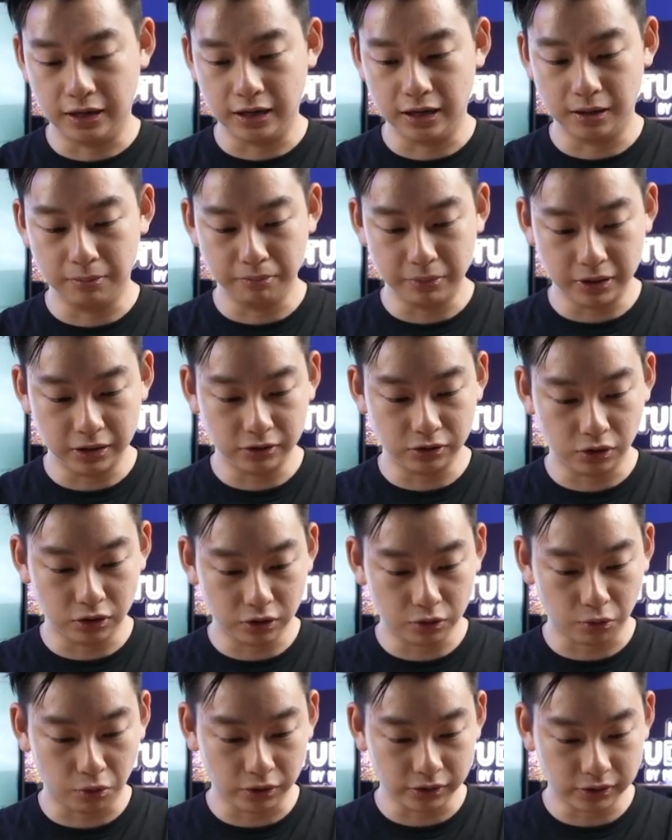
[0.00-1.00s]
million
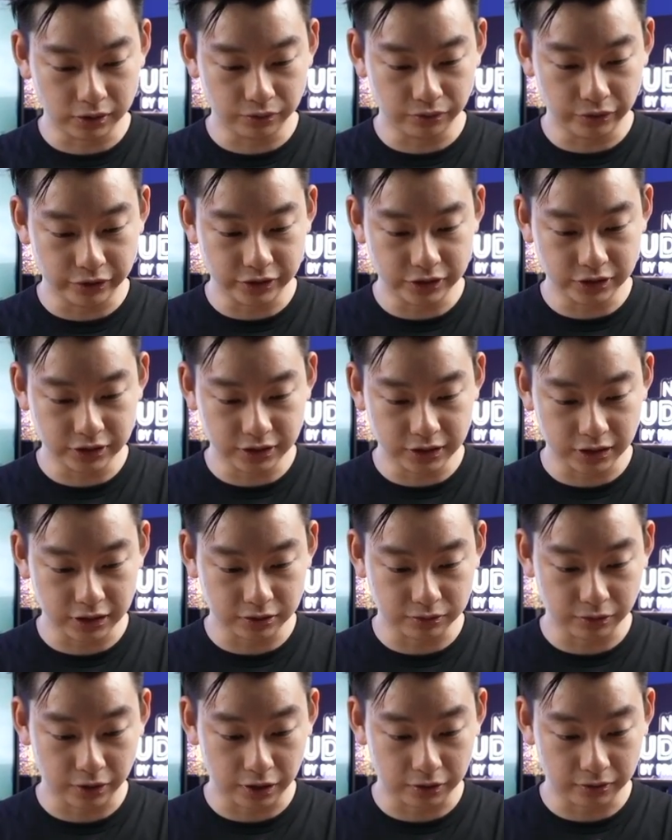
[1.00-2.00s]
quantum ranges here
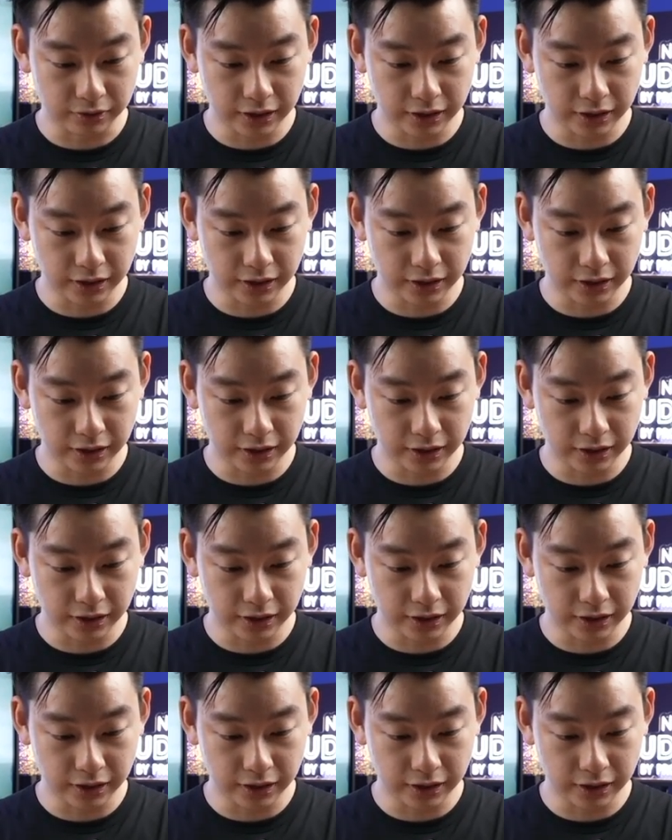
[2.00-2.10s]
as well.